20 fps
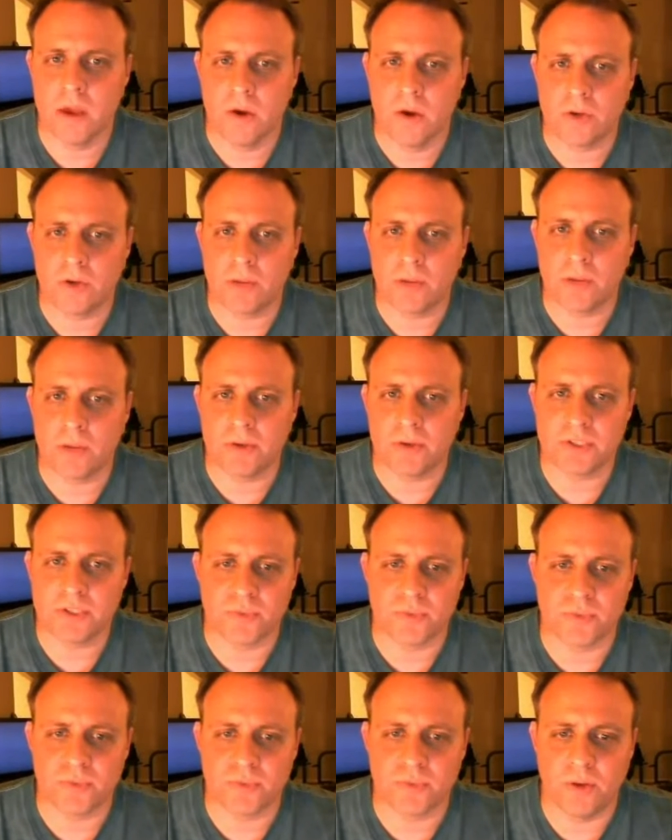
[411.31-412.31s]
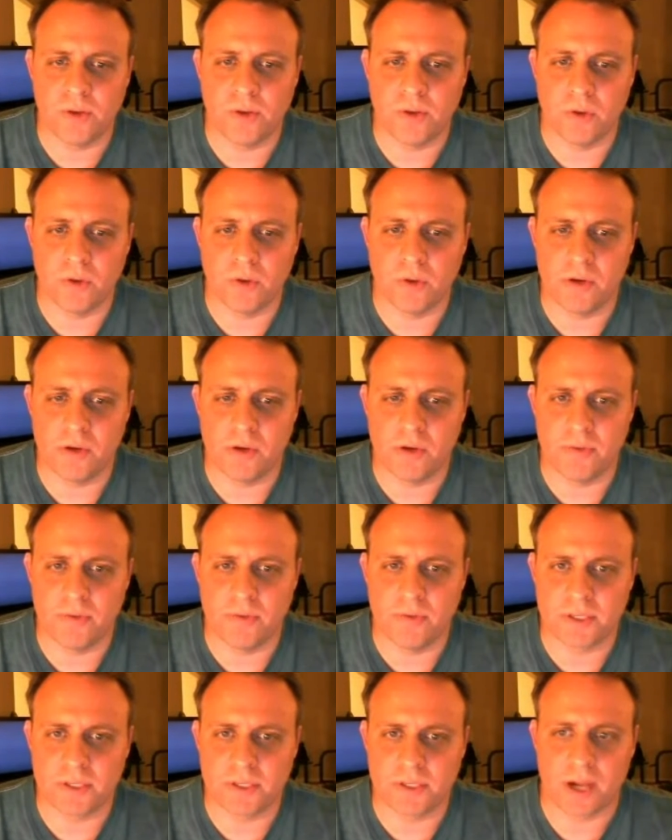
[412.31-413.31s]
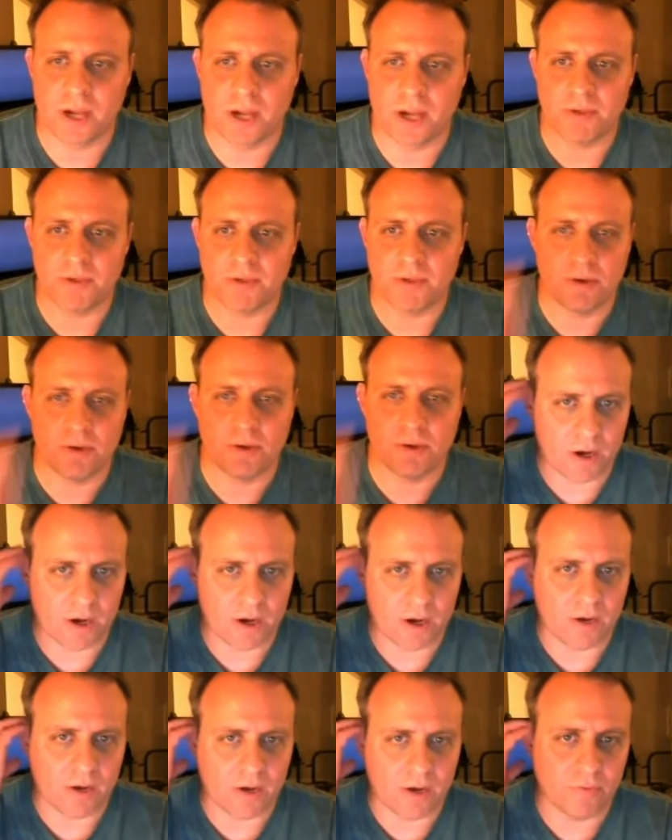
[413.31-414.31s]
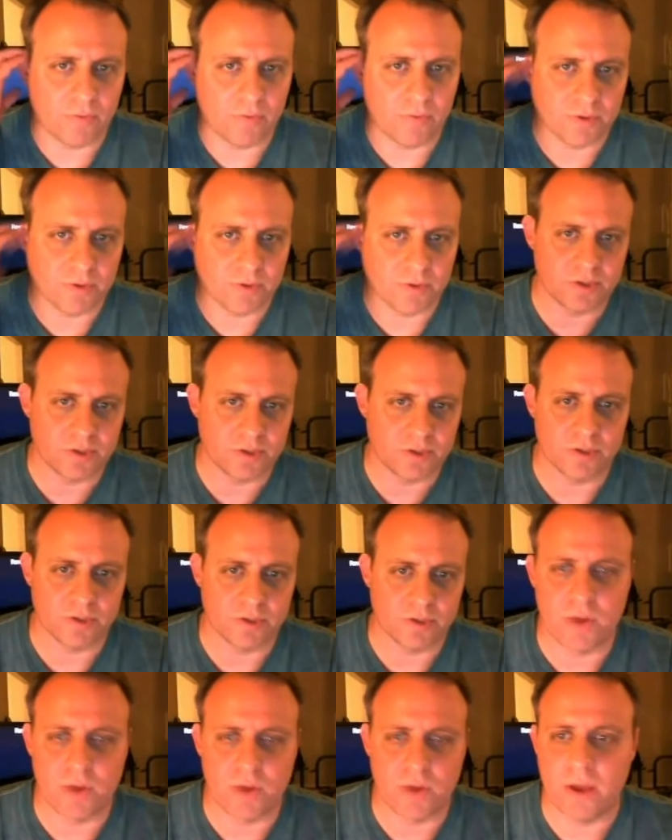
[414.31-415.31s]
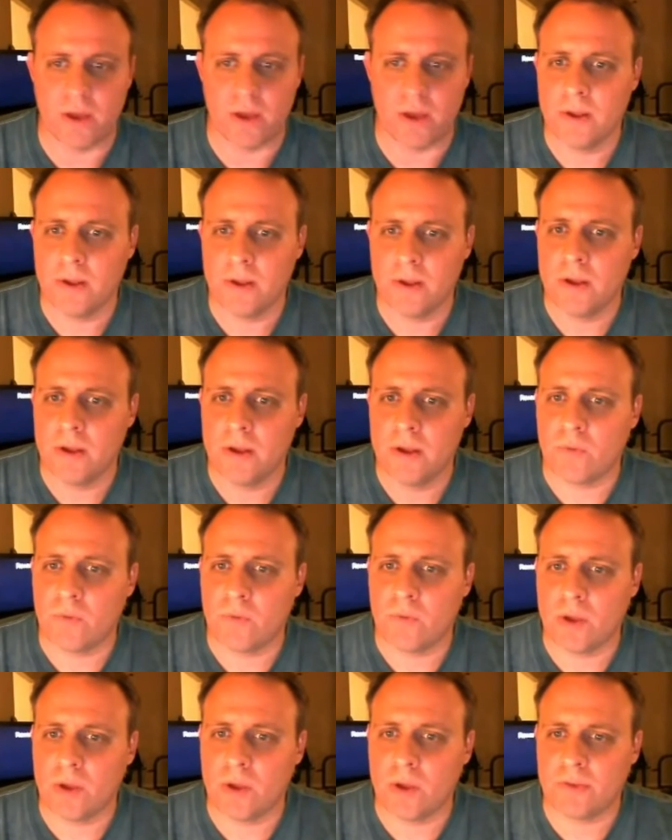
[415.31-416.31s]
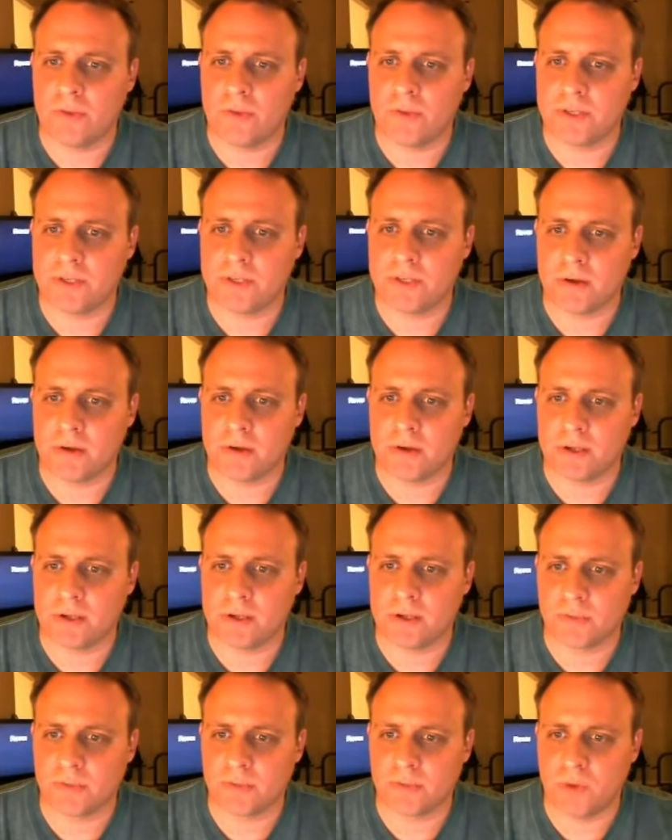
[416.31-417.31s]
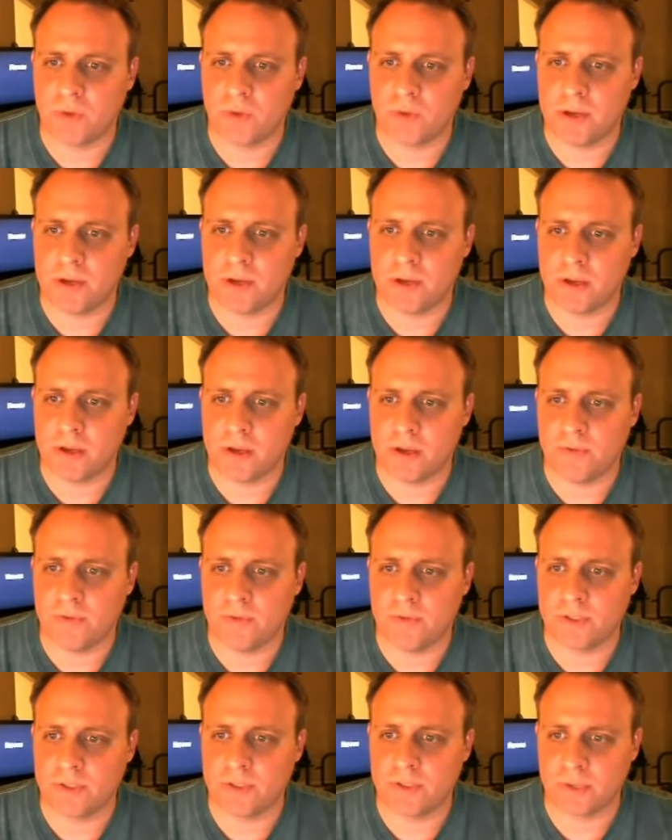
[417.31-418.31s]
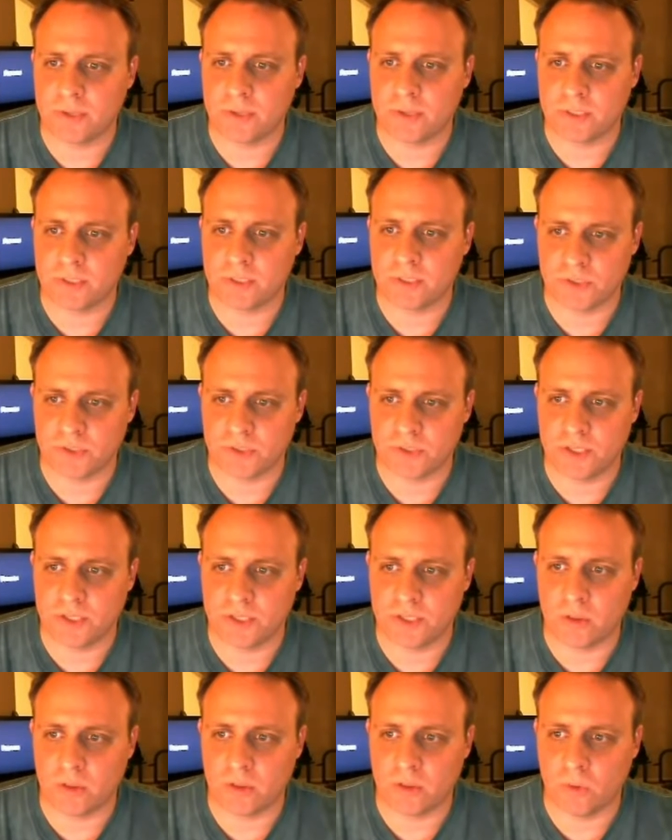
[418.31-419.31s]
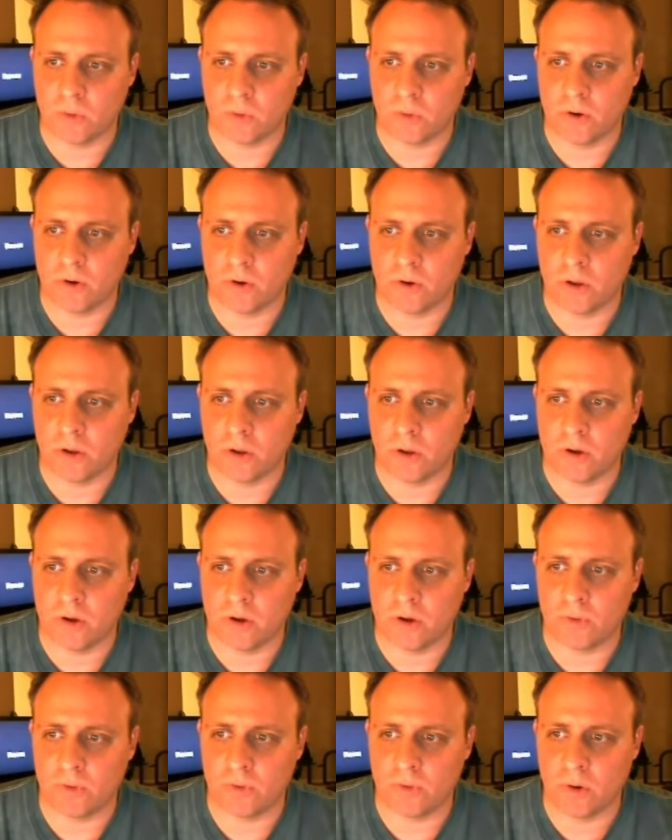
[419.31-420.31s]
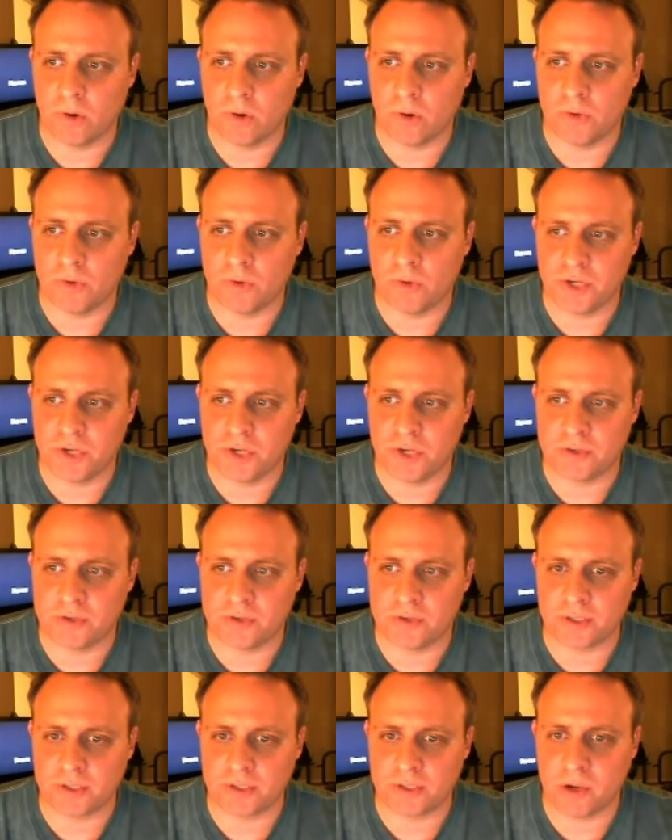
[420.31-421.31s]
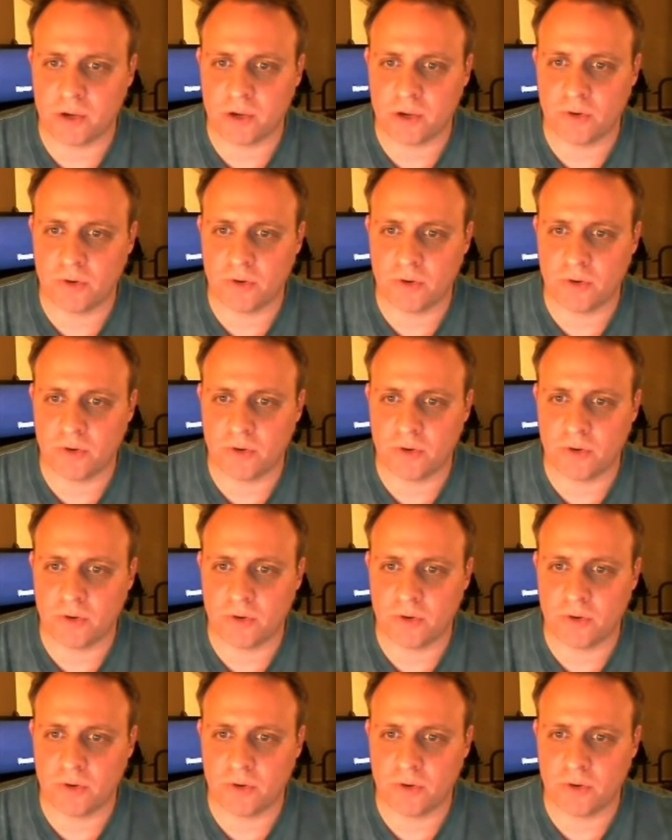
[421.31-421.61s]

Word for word: Okay, I'm going to just read a little bit of this commentary on the verses I just read. Rather than telling us the remnant of Israelites will seek the Lord along with all the Gentiles upon